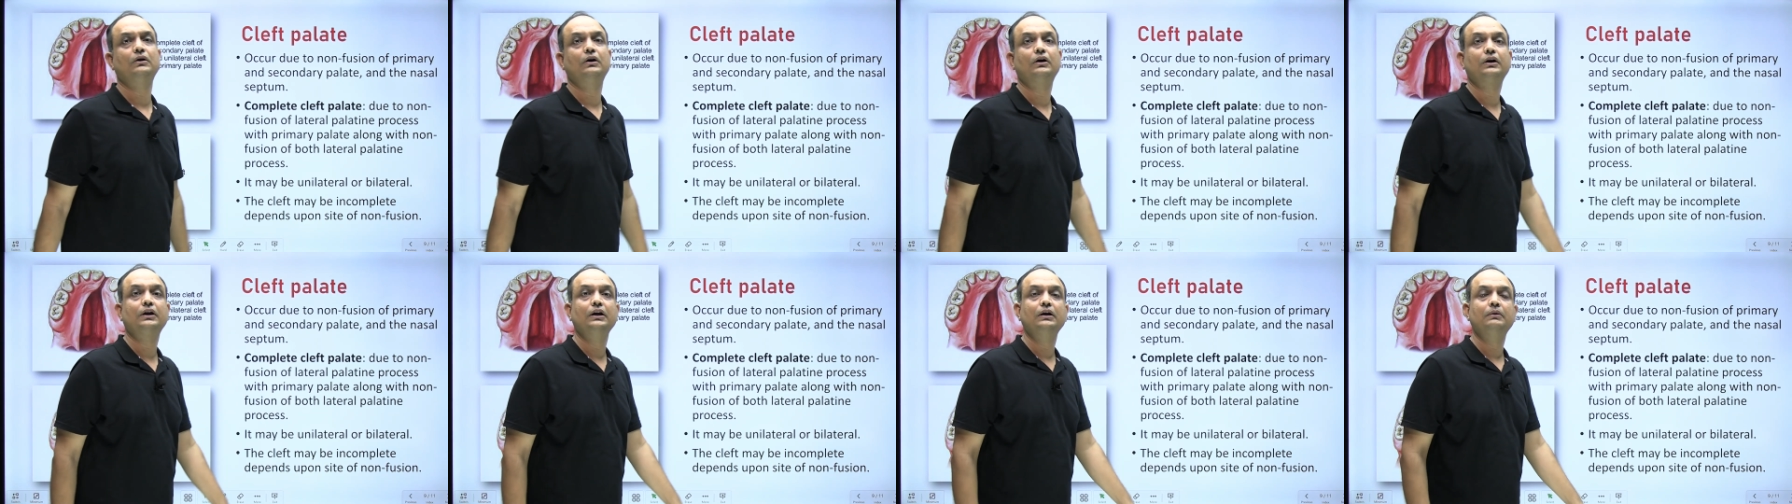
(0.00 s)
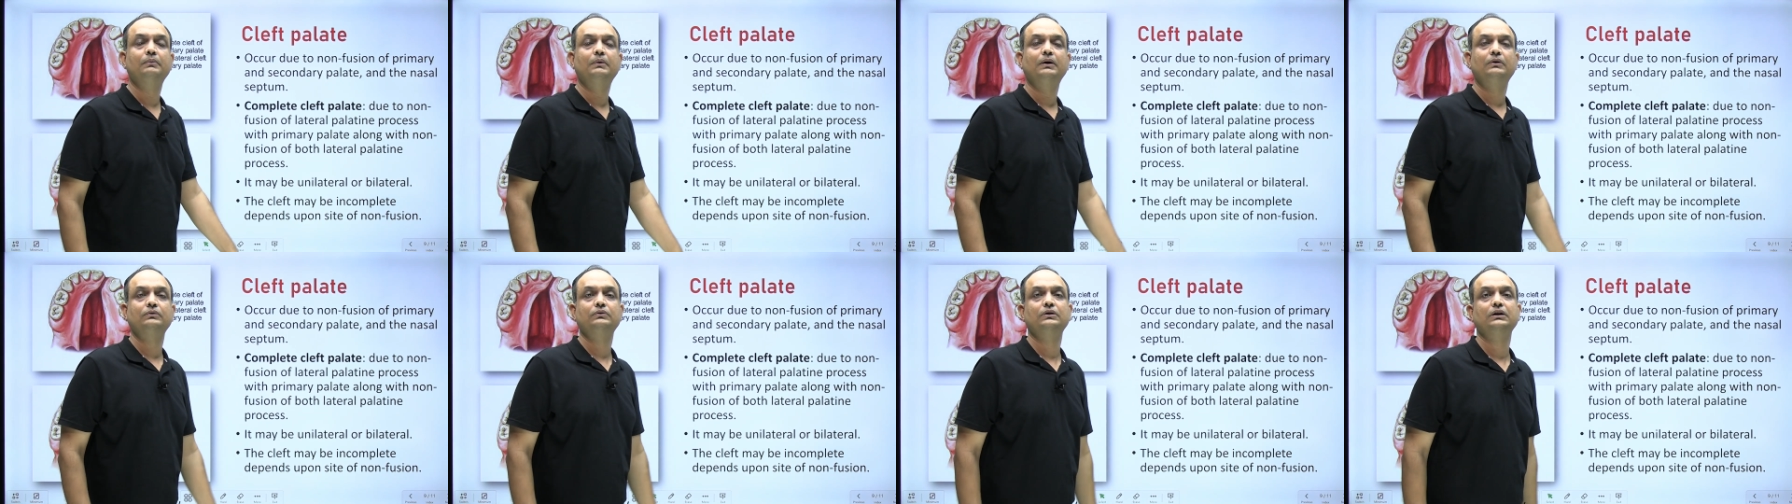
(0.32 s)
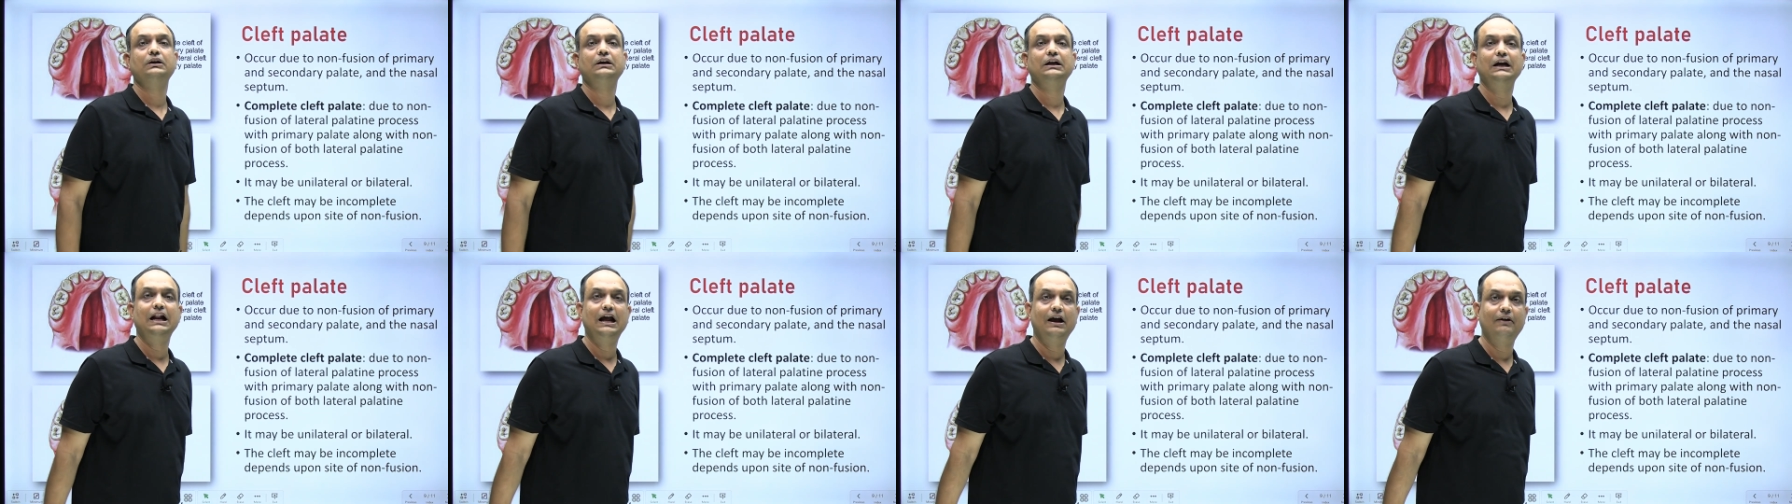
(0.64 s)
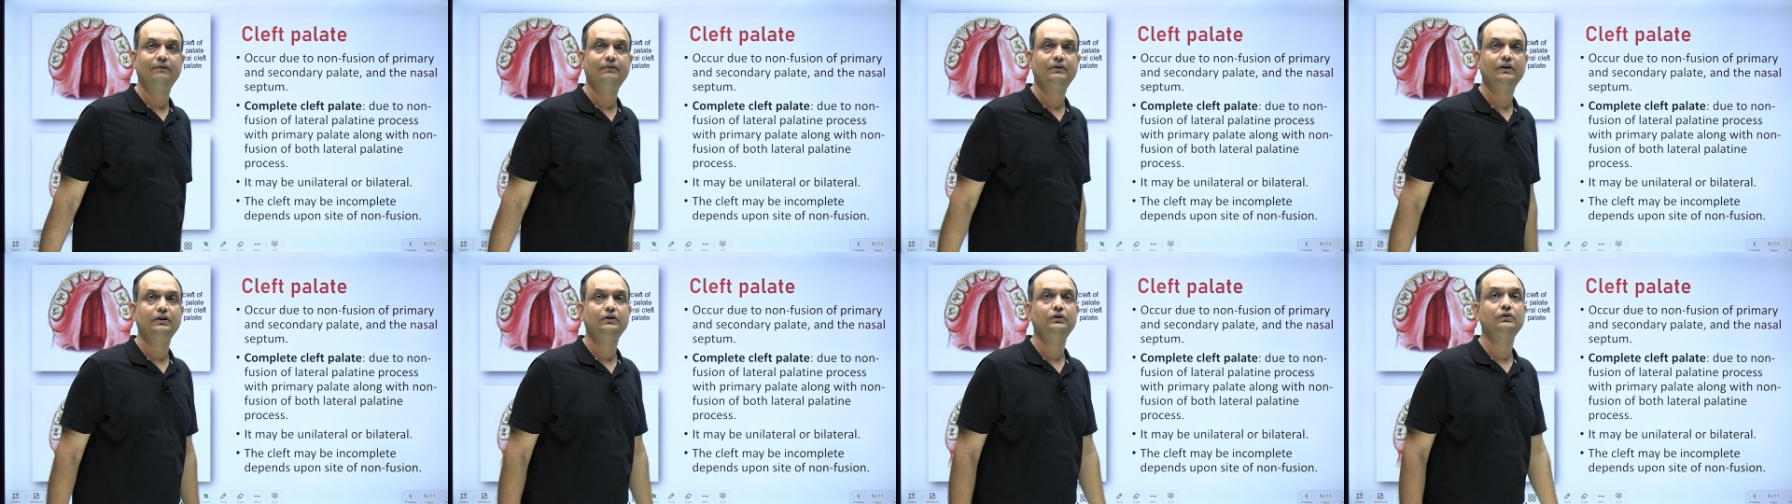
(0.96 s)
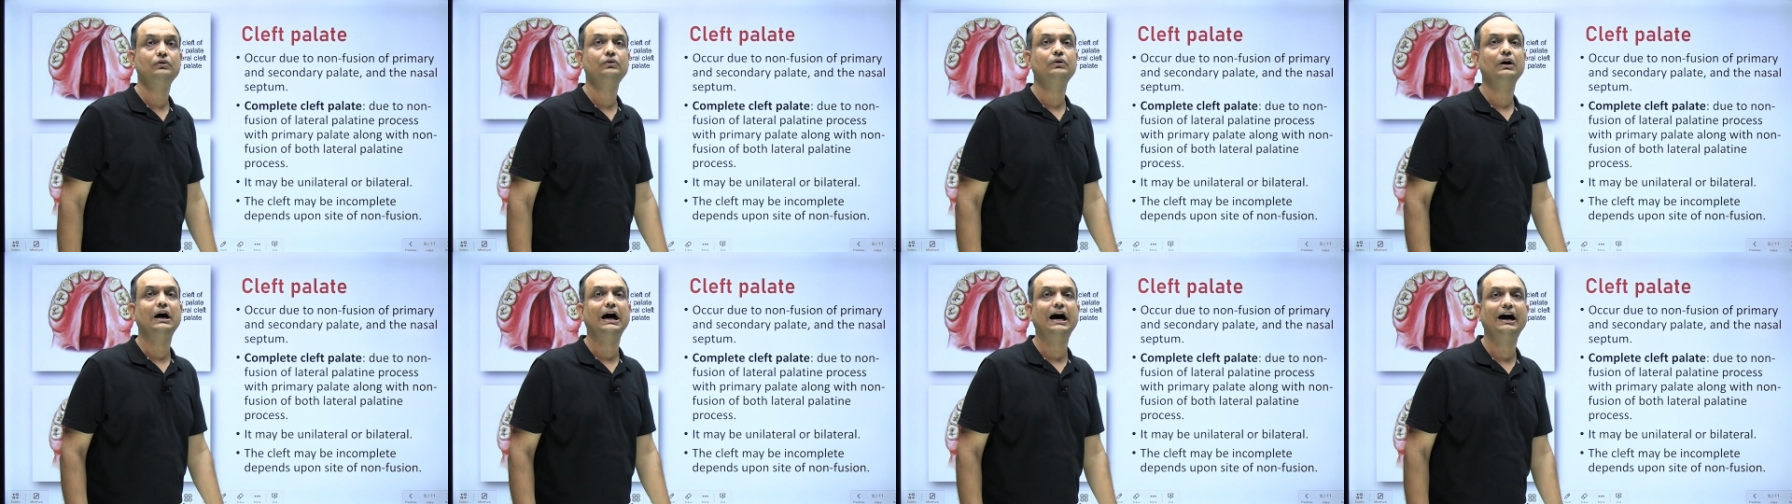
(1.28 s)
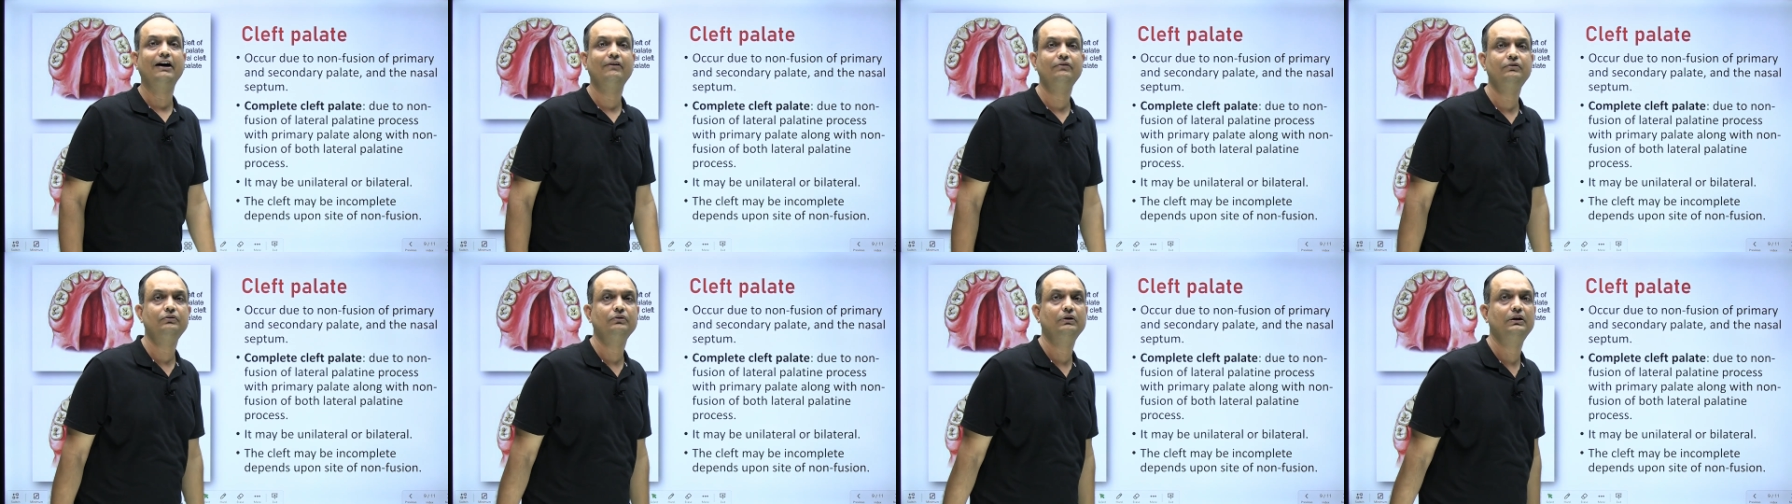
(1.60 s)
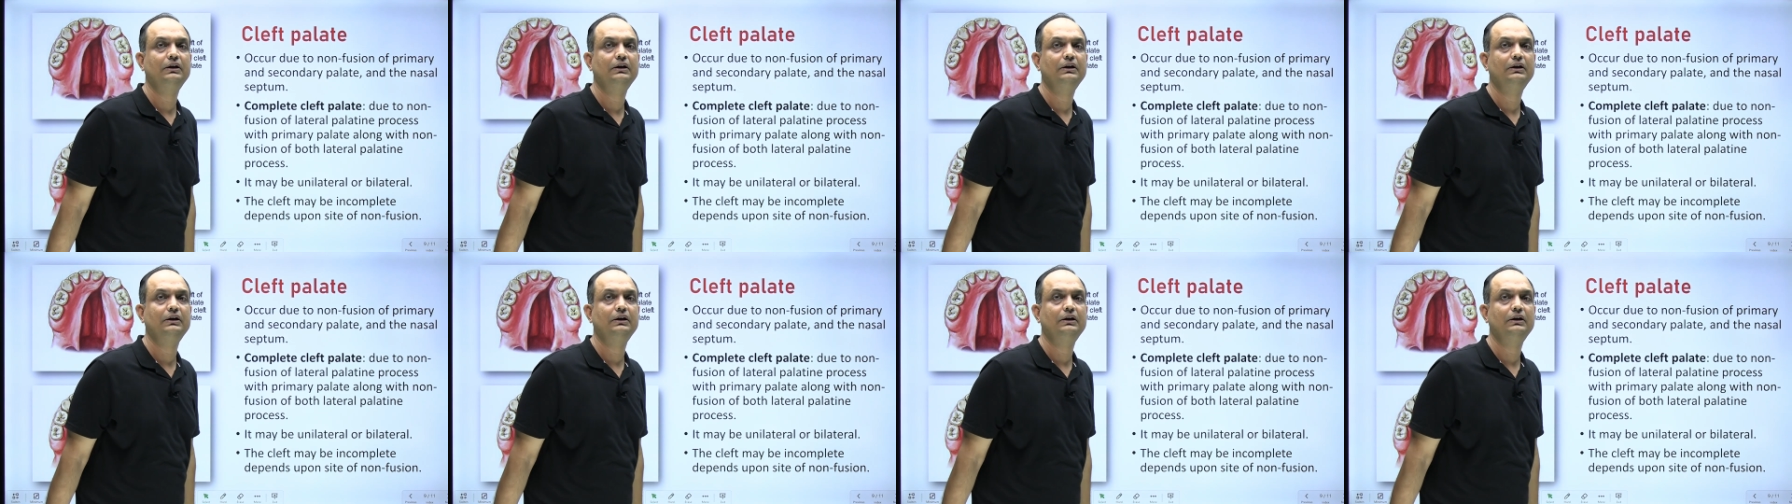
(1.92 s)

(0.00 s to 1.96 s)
talking about the cleft, you have to